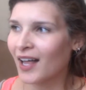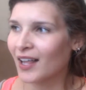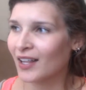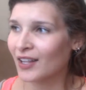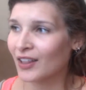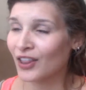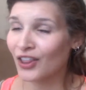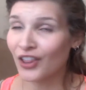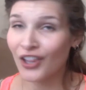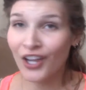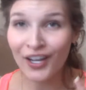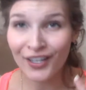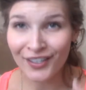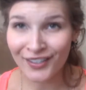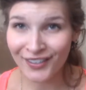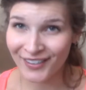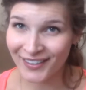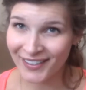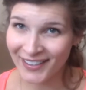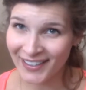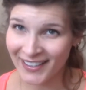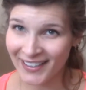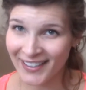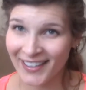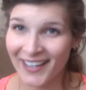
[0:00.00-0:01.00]

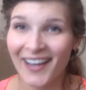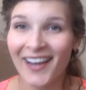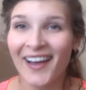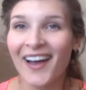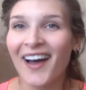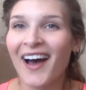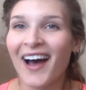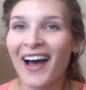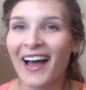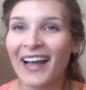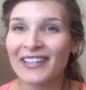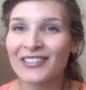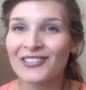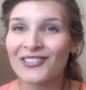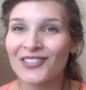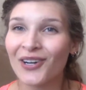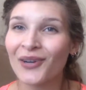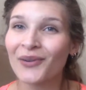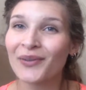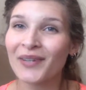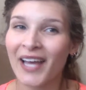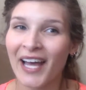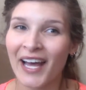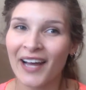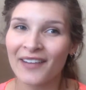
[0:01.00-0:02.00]
luckily, I
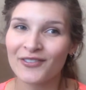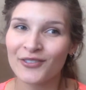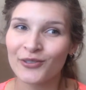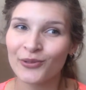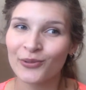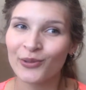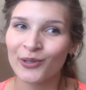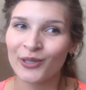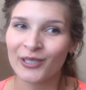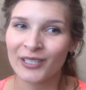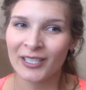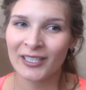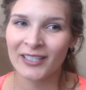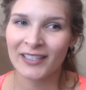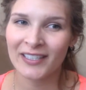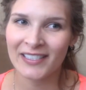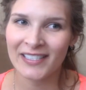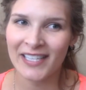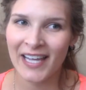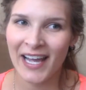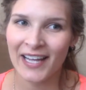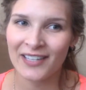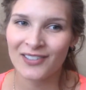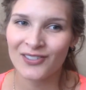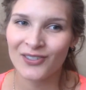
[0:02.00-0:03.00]
don't have to look at the
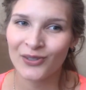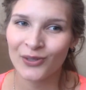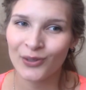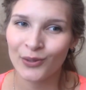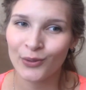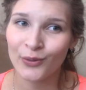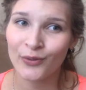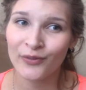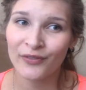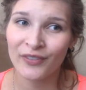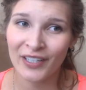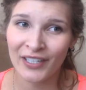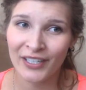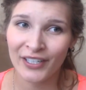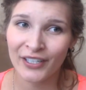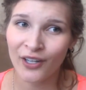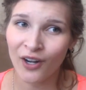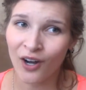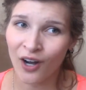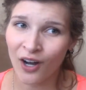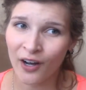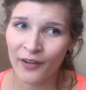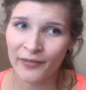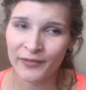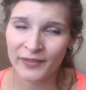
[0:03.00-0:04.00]
tattoo very
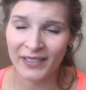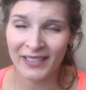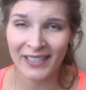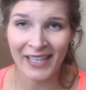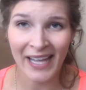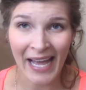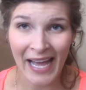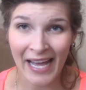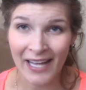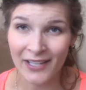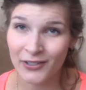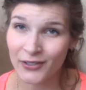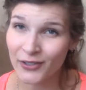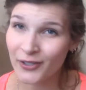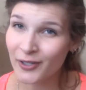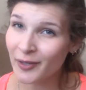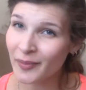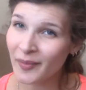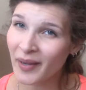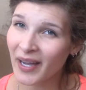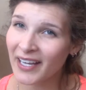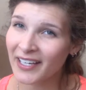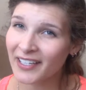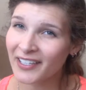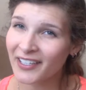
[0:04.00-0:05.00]
often as a
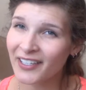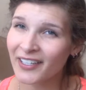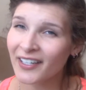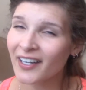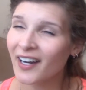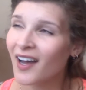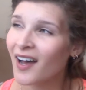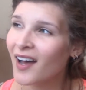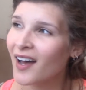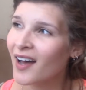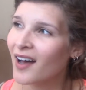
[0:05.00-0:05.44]
reminder.